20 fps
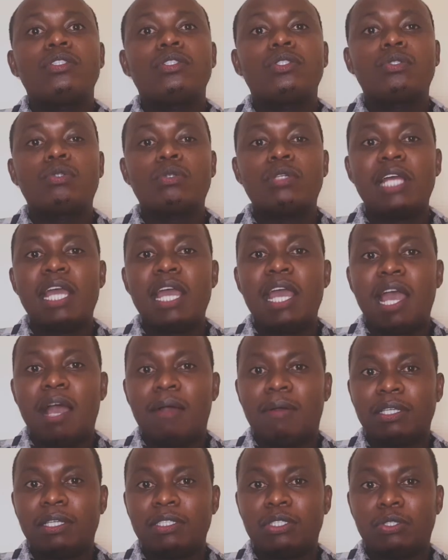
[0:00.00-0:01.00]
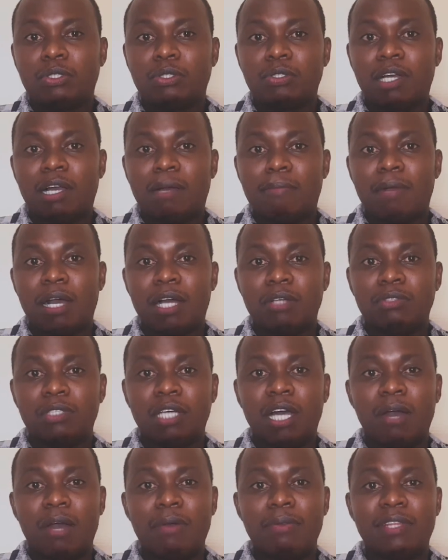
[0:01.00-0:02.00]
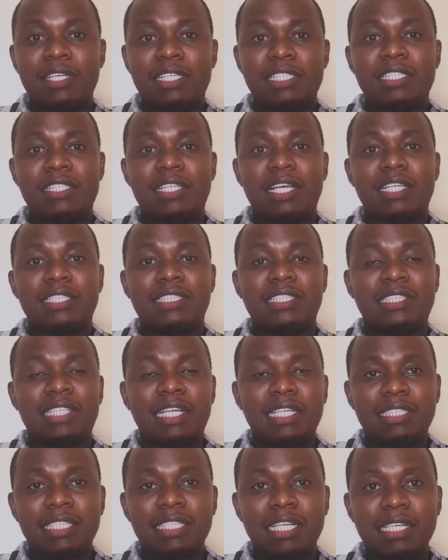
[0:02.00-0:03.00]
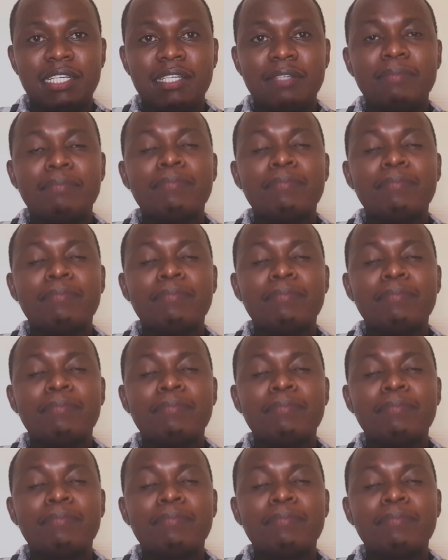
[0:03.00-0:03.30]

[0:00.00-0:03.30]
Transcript: Today, I want to talk about how this thing started,